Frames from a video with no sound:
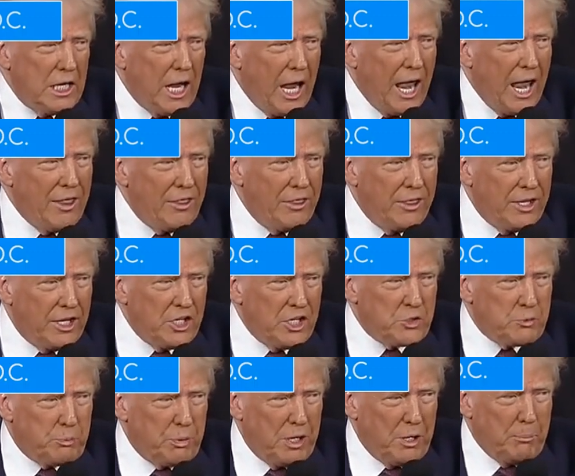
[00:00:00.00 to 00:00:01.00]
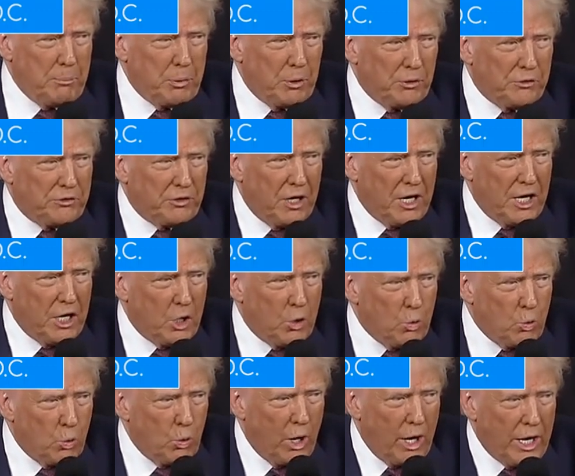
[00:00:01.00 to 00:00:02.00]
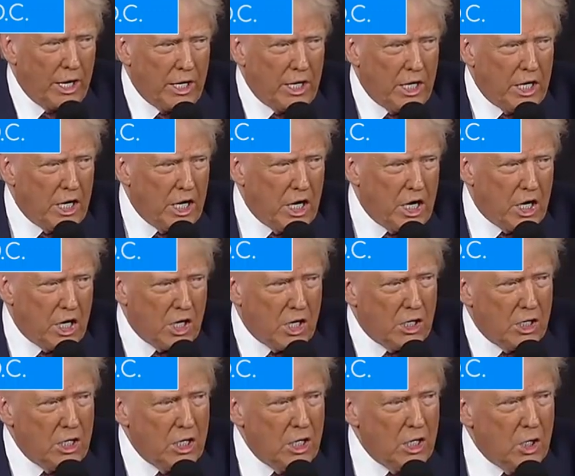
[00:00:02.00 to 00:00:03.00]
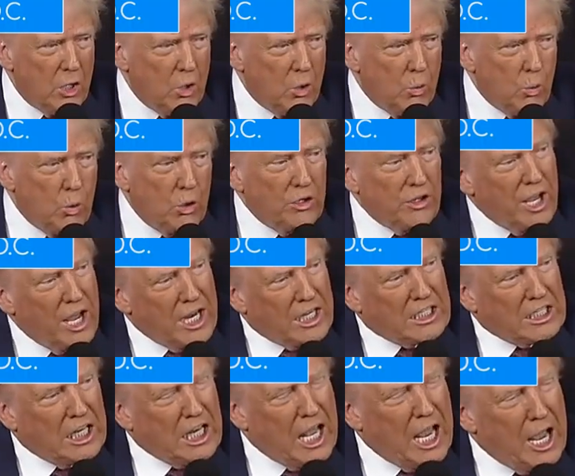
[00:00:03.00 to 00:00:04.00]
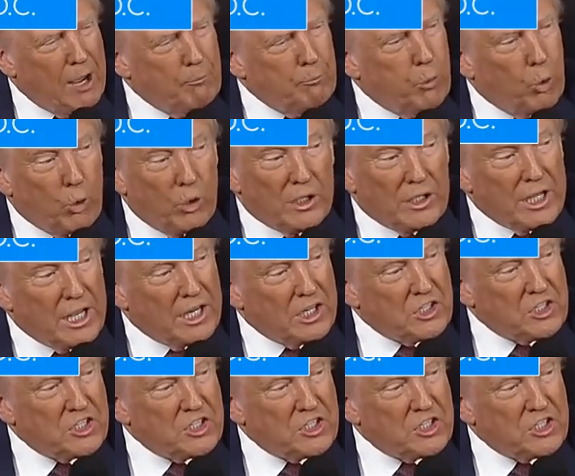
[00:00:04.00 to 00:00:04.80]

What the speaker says: And these people sitting right here will not clap, will not